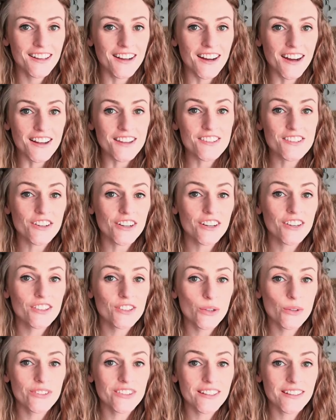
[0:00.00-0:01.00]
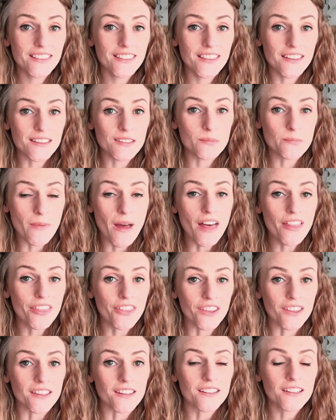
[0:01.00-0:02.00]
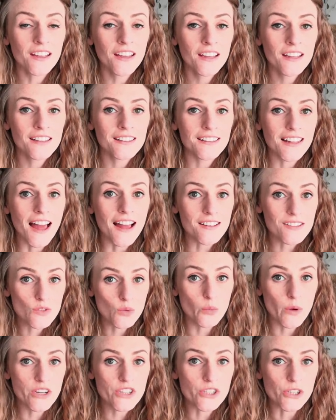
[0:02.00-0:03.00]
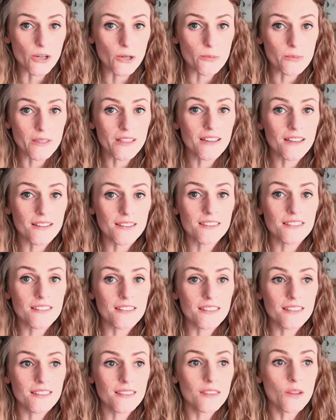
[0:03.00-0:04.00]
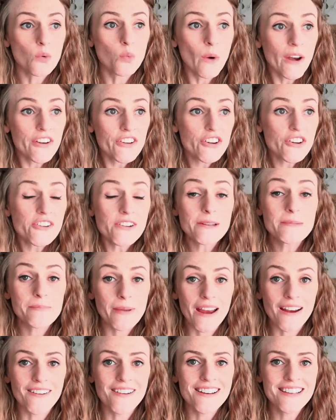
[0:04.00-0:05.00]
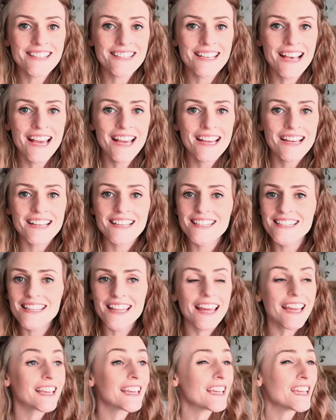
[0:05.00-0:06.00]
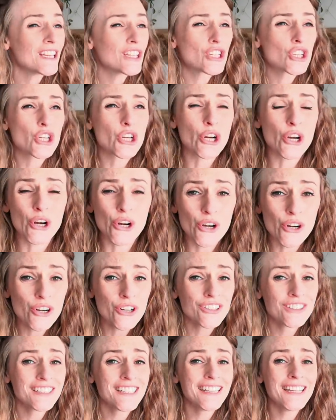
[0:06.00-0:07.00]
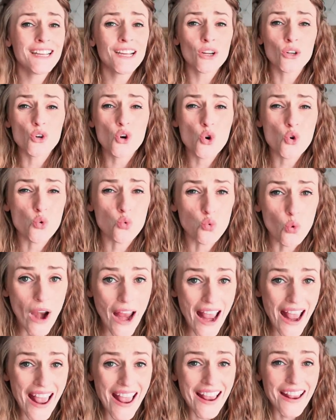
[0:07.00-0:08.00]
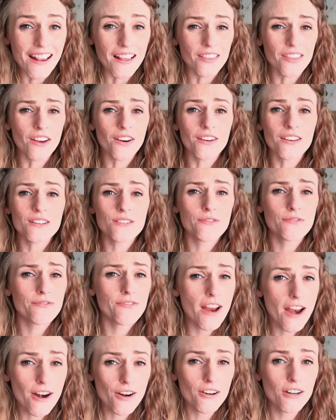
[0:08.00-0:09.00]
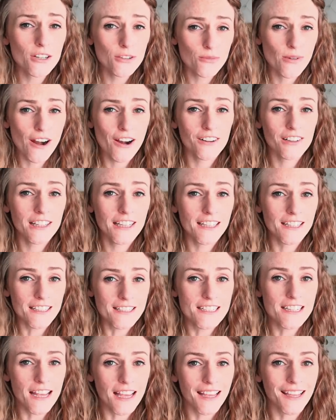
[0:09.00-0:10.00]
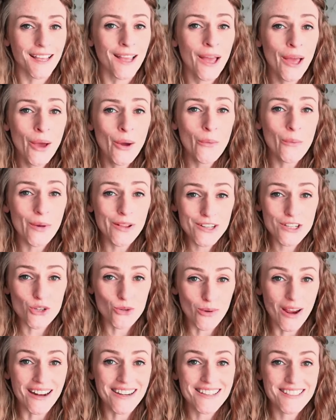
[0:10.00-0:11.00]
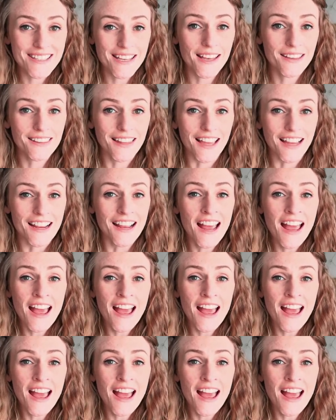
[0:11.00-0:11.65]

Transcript: I started using this method last winter because the winter in Paris is like eternally gray. There is very rarely a day with direct sunlight.